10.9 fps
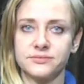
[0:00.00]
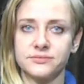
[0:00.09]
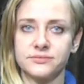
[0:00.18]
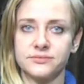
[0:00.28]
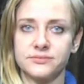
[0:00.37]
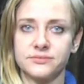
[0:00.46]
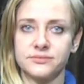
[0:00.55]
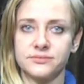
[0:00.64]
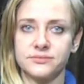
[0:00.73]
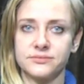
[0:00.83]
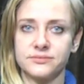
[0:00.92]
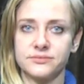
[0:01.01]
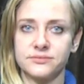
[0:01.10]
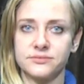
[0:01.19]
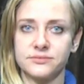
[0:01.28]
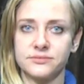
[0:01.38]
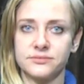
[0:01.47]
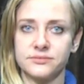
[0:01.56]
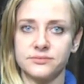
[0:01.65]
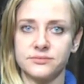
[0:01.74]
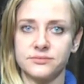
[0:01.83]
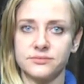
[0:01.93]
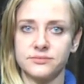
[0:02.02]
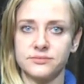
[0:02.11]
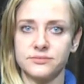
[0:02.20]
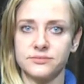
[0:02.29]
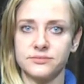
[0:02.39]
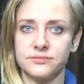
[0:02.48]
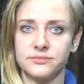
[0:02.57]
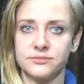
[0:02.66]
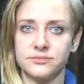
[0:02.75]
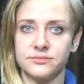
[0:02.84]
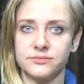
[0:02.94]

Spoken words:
No words are spoken by the person on screen.